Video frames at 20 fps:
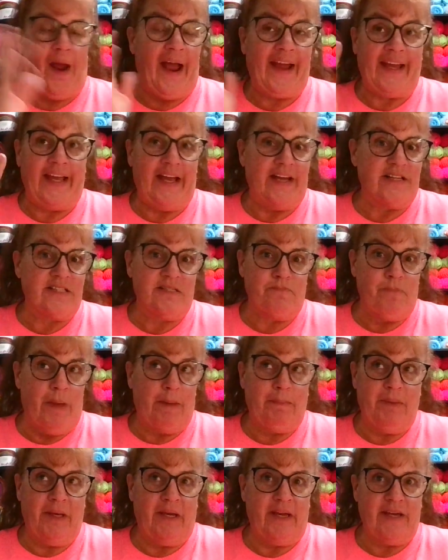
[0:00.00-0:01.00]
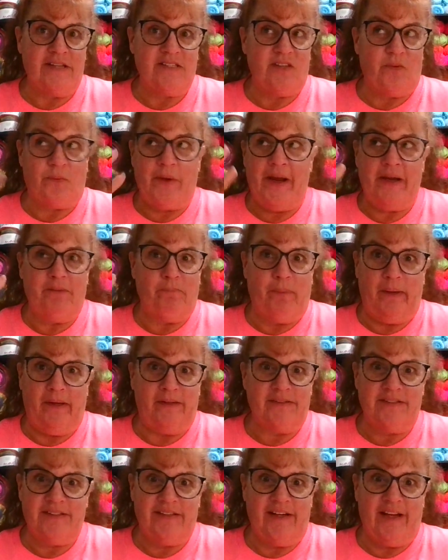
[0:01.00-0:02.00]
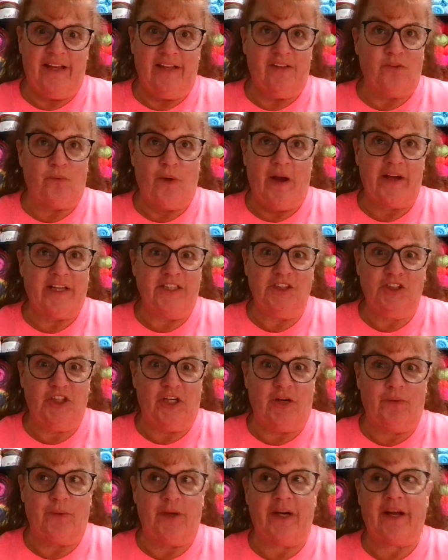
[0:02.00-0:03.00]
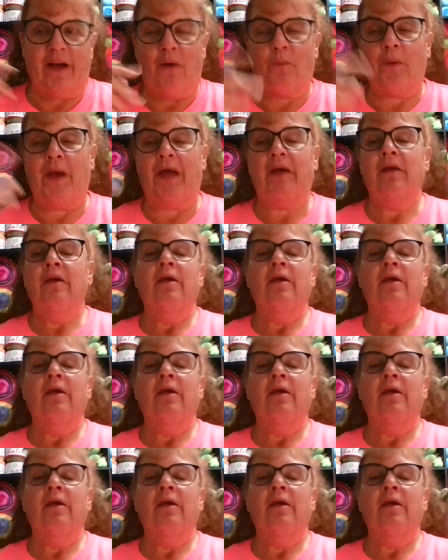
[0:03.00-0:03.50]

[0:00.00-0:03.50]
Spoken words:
I guess maybe in case it rained, but sitting in the rocking chair would have got wet.